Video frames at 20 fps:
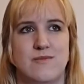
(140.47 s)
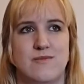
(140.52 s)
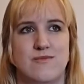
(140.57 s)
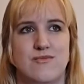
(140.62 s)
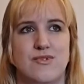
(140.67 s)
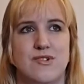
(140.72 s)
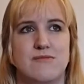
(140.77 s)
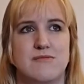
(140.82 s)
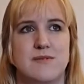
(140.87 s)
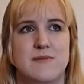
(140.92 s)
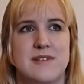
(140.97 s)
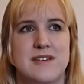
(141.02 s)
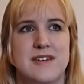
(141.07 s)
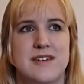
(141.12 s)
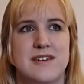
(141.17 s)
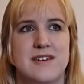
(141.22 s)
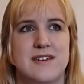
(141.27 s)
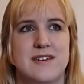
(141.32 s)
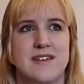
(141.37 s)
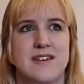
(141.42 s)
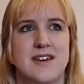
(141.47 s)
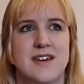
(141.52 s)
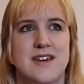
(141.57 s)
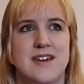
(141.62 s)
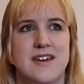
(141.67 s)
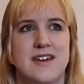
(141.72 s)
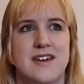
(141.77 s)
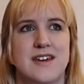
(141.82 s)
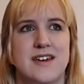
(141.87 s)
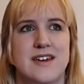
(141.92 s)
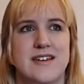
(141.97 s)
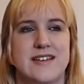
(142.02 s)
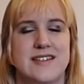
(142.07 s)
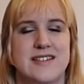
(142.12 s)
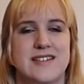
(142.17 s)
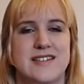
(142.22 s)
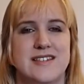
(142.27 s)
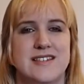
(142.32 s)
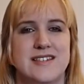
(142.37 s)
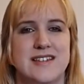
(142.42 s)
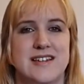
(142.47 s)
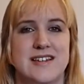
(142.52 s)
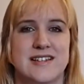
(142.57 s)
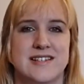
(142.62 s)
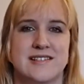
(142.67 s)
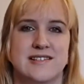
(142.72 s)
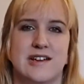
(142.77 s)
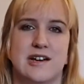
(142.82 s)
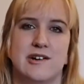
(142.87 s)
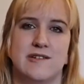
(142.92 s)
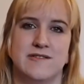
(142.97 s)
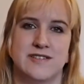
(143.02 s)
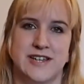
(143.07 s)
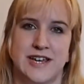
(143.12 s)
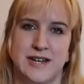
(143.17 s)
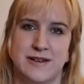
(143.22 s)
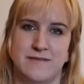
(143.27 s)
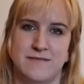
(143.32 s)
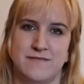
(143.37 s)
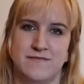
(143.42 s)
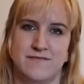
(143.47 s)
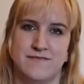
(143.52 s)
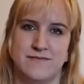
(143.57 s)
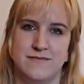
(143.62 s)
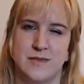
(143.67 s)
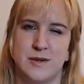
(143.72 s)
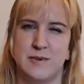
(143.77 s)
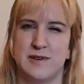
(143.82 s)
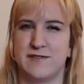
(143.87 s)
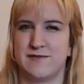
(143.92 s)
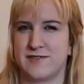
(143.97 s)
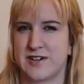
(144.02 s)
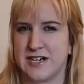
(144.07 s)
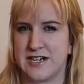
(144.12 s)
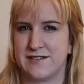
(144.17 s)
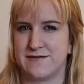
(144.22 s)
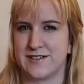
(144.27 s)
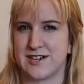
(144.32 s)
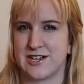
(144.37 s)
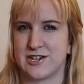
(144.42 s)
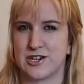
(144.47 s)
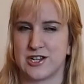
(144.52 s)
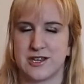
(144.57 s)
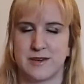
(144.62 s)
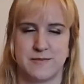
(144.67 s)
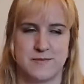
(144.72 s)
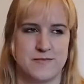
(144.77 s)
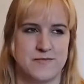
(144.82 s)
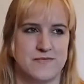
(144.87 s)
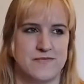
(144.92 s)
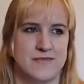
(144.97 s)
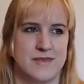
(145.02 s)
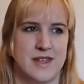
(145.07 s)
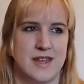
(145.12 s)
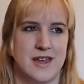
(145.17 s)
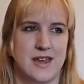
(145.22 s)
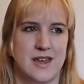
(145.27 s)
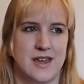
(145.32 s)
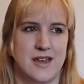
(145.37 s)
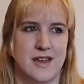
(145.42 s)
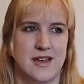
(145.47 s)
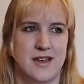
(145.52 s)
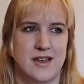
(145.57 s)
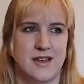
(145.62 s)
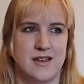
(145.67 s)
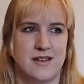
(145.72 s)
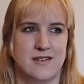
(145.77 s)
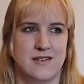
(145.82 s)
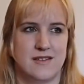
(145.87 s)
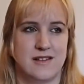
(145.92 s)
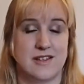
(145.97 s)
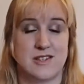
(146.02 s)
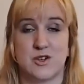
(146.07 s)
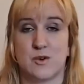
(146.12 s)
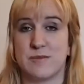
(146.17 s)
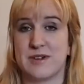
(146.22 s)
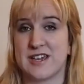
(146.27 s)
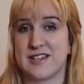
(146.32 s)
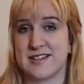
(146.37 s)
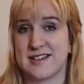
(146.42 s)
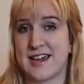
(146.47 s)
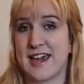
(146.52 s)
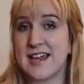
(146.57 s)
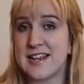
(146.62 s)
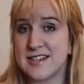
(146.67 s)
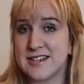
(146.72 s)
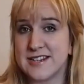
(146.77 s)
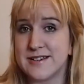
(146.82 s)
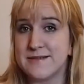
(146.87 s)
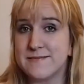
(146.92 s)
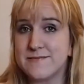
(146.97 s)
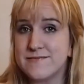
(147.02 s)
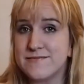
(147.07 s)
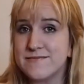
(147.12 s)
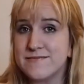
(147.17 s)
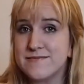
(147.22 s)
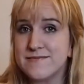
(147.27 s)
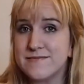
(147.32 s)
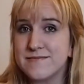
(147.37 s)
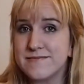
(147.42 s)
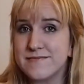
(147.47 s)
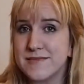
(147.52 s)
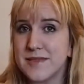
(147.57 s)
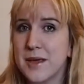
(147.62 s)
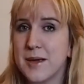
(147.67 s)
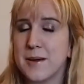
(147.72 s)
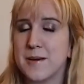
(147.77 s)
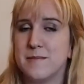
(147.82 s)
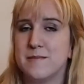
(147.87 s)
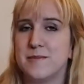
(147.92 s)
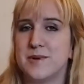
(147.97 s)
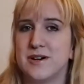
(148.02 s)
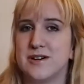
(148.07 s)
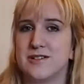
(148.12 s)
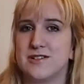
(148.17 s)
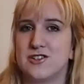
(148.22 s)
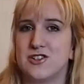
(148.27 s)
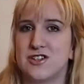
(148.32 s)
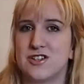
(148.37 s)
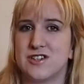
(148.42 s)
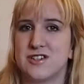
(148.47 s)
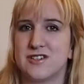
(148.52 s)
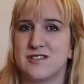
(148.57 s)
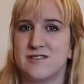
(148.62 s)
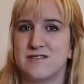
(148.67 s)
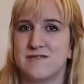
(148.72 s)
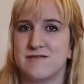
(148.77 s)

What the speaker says: probably a 6 out of 10, maybe a 5 actually. That's not because I hated it, but just